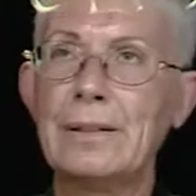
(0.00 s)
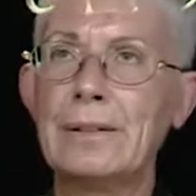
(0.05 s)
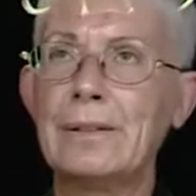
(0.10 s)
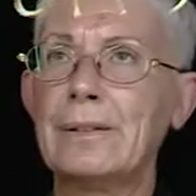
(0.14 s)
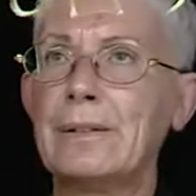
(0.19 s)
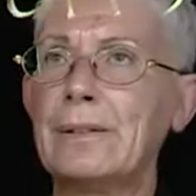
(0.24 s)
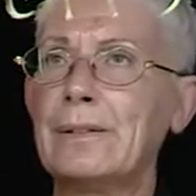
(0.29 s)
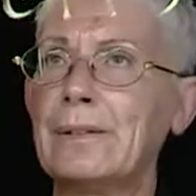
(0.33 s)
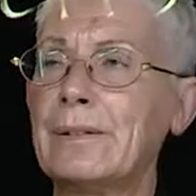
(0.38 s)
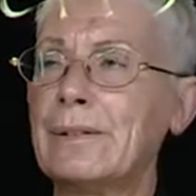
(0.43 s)

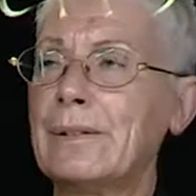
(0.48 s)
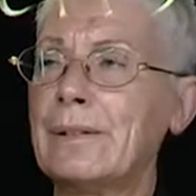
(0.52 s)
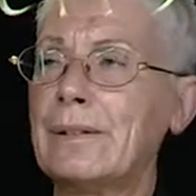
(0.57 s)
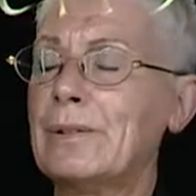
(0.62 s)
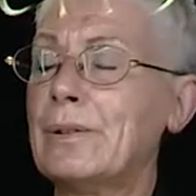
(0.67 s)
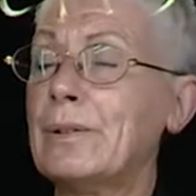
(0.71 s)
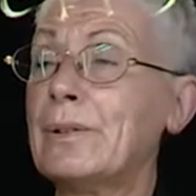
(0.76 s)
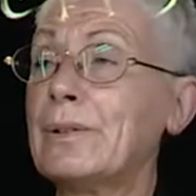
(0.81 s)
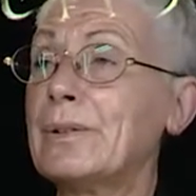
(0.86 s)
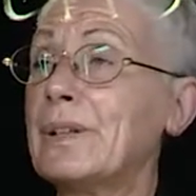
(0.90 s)
uh,
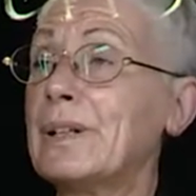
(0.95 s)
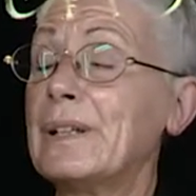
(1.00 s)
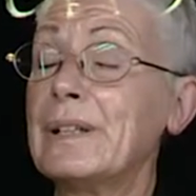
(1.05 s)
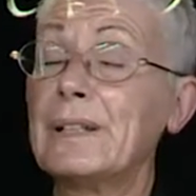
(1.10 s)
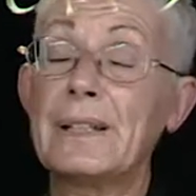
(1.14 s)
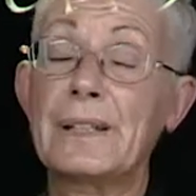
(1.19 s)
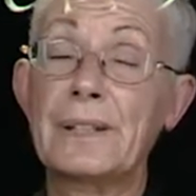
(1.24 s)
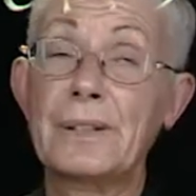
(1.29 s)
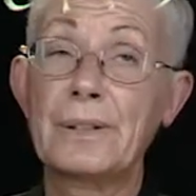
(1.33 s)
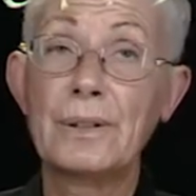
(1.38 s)
or
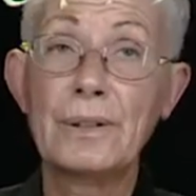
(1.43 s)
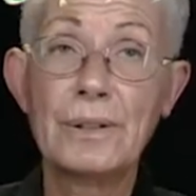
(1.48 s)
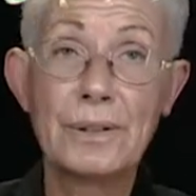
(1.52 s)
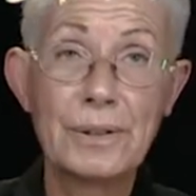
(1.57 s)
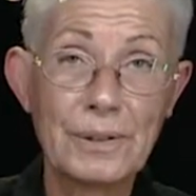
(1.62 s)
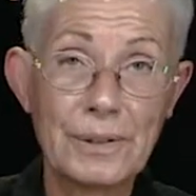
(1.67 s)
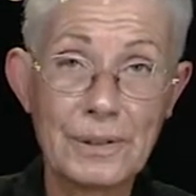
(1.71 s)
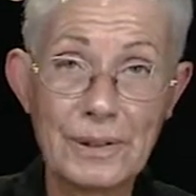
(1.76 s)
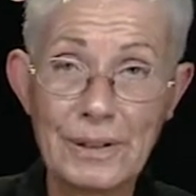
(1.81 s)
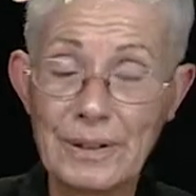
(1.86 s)
an
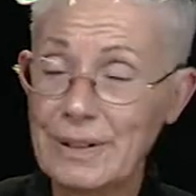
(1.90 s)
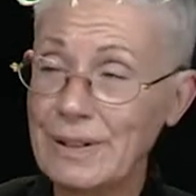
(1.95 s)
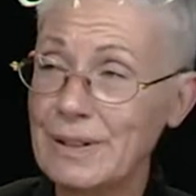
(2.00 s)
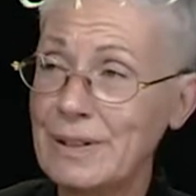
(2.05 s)
arroyo,